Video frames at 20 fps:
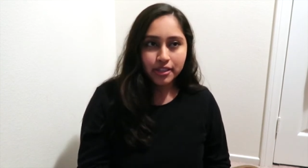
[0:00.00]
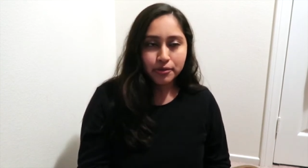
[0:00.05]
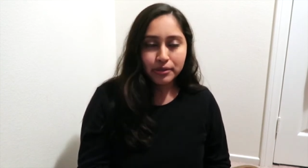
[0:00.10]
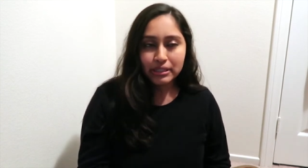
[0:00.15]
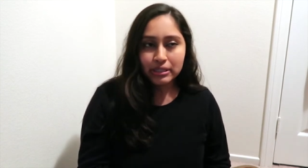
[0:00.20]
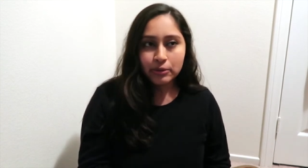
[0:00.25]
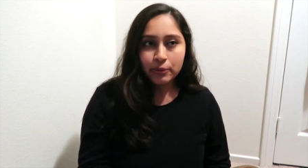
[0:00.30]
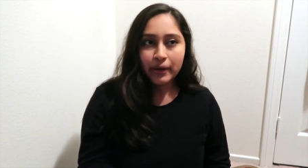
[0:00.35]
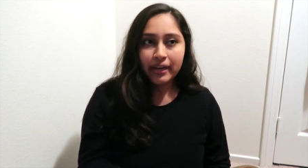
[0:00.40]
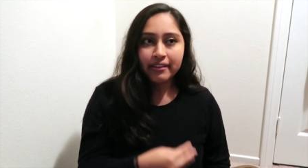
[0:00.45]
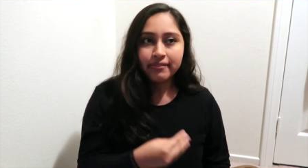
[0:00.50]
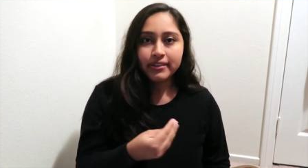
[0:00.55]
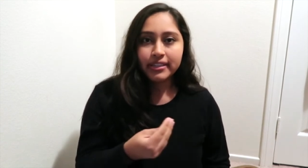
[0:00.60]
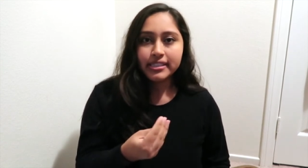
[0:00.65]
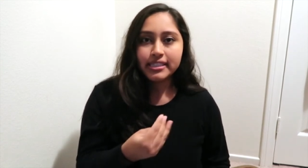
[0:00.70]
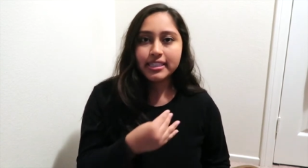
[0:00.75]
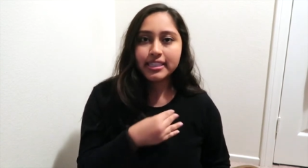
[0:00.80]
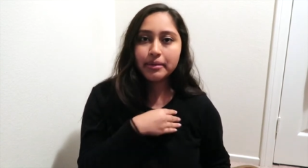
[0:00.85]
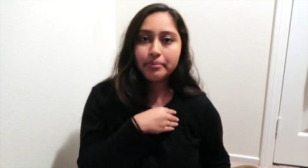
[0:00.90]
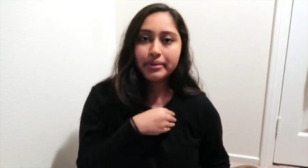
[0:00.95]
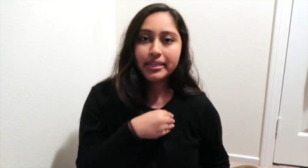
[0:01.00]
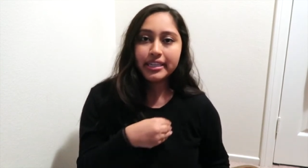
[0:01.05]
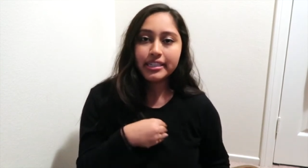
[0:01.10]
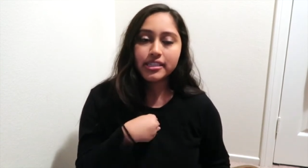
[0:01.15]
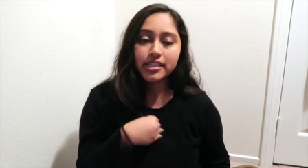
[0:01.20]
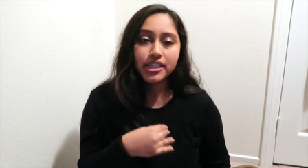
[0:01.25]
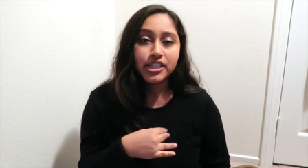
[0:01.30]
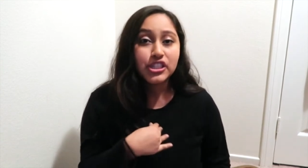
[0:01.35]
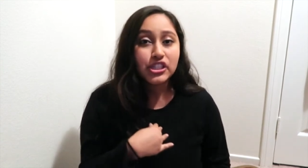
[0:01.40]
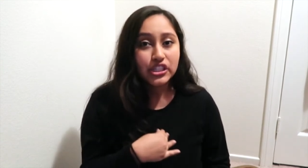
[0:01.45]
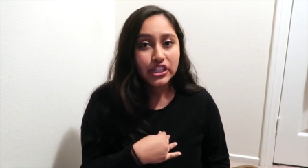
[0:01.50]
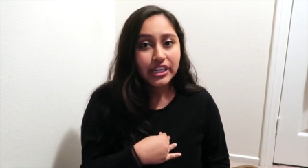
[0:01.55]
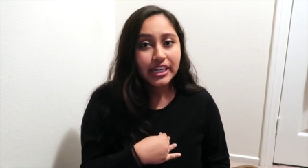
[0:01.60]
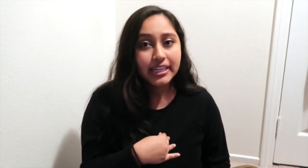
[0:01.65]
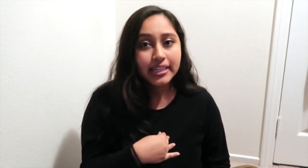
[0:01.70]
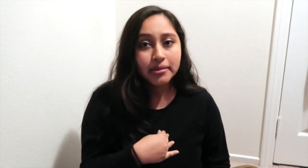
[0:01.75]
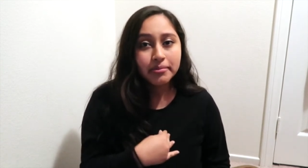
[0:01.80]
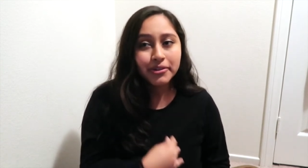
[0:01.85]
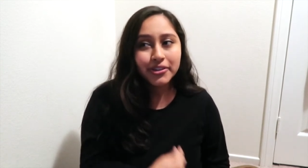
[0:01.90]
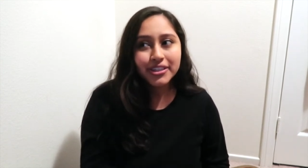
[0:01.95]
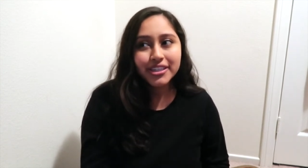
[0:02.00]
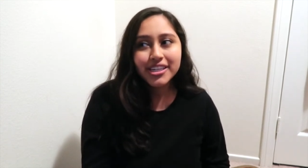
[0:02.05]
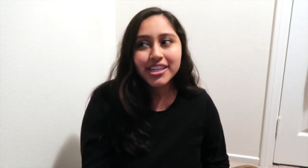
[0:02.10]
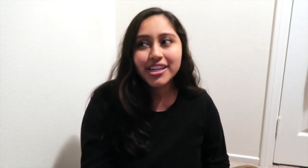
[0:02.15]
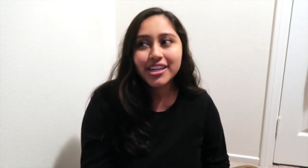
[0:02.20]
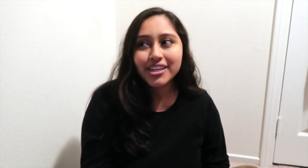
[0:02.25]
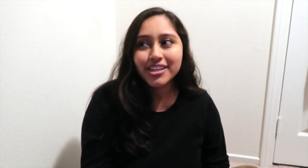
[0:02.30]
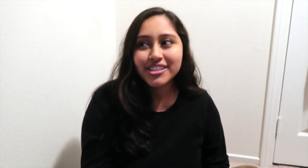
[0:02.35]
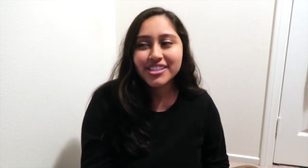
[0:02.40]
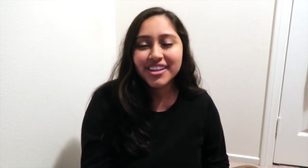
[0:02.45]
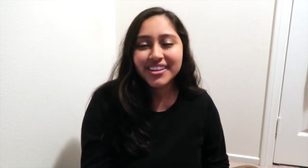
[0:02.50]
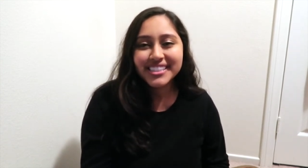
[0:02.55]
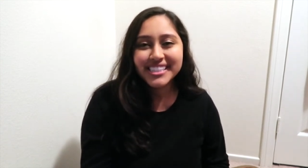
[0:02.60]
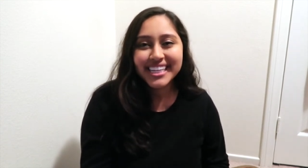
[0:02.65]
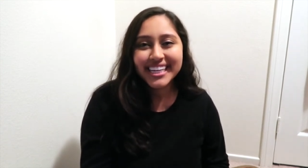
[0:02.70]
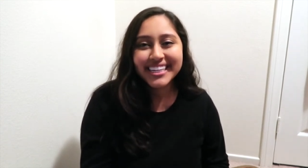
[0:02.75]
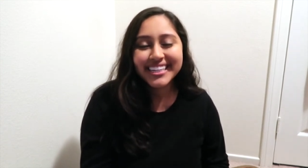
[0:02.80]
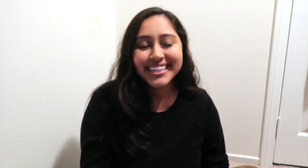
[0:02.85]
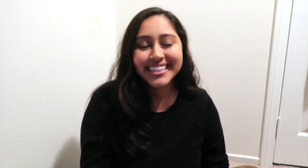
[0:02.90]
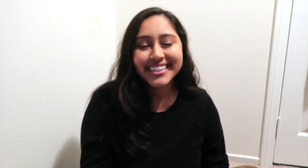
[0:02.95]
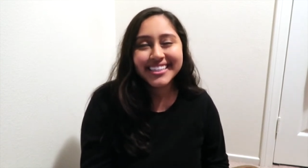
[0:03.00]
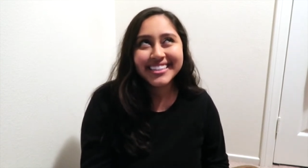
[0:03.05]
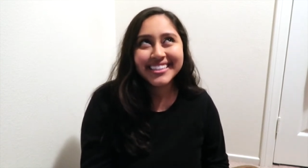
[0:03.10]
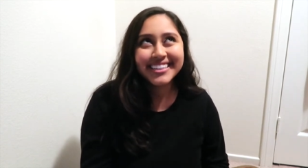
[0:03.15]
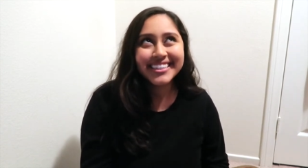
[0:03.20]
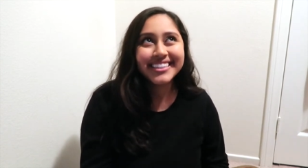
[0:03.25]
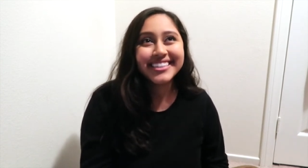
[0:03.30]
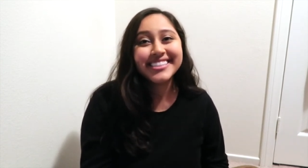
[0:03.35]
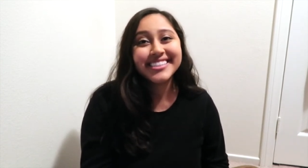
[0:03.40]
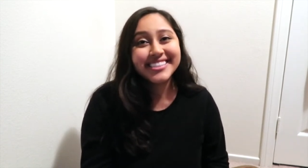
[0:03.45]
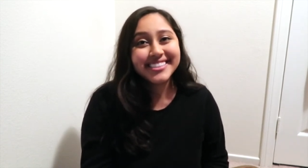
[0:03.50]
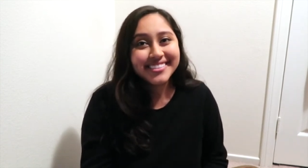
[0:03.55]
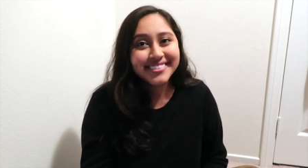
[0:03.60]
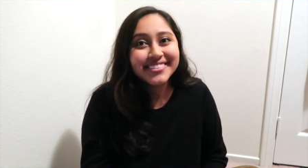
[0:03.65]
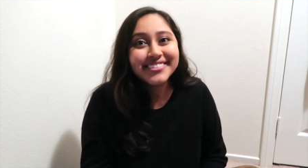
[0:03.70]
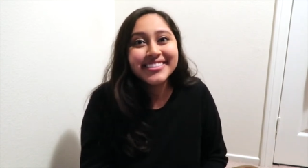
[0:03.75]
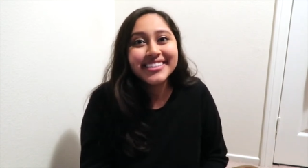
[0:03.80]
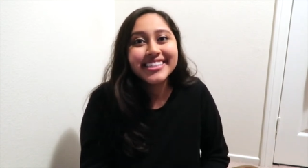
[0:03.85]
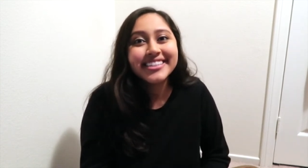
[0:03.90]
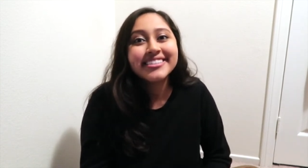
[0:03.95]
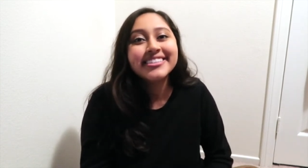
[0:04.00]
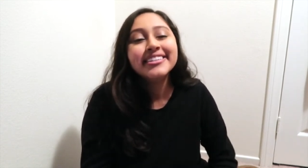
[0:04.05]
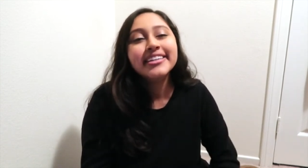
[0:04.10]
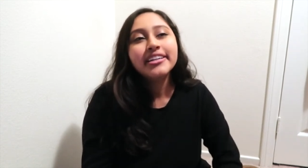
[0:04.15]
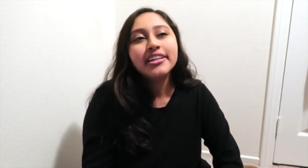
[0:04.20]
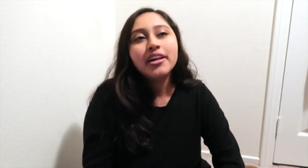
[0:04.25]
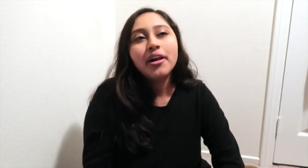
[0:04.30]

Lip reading: There was no way of us clipping it to his shirt anymore. So I was like, he's gonna lose it.